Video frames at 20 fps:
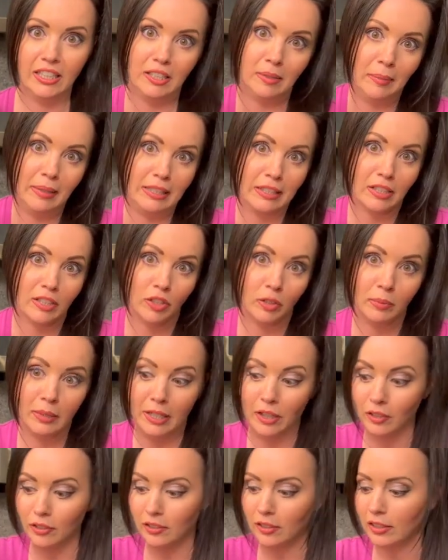make this a little bit
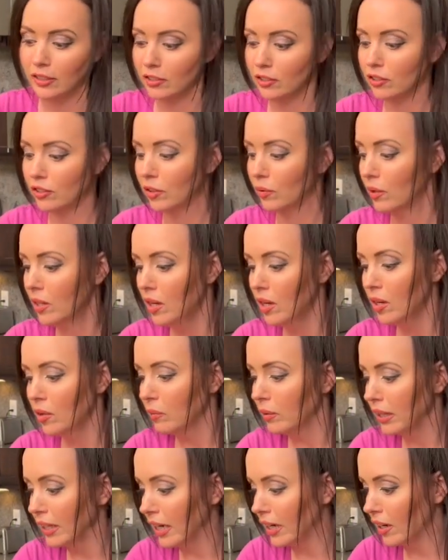healthier. So
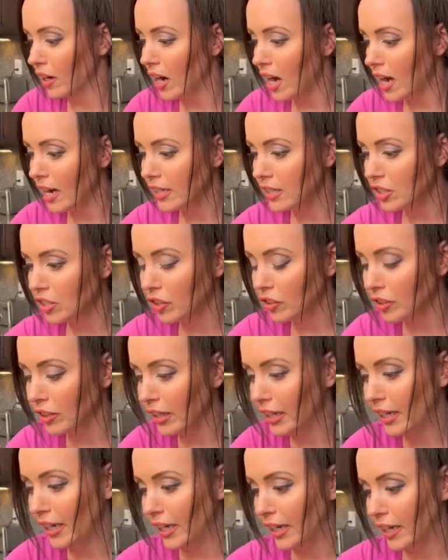we got our ice
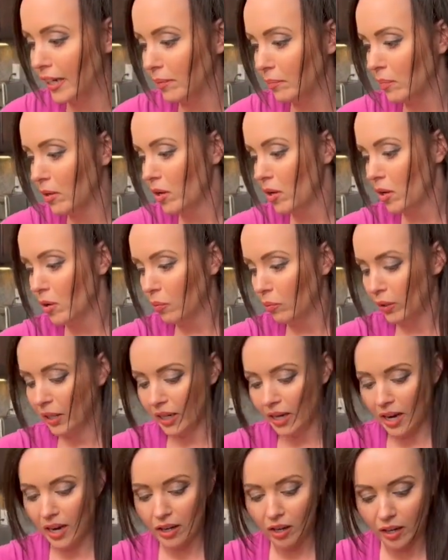cream, we
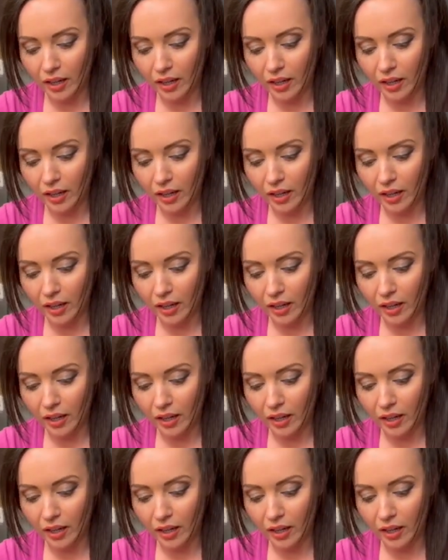got our